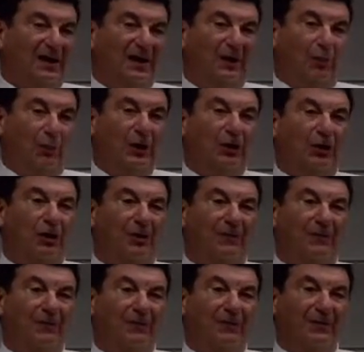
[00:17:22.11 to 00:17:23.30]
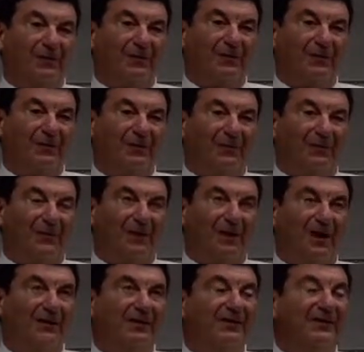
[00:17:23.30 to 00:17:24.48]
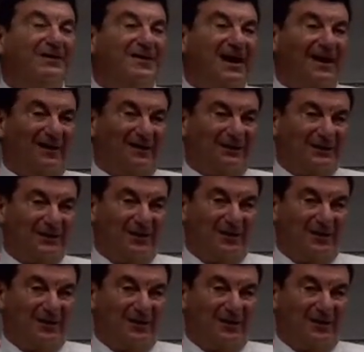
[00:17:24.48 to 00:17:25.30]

And we are, other than Dallas,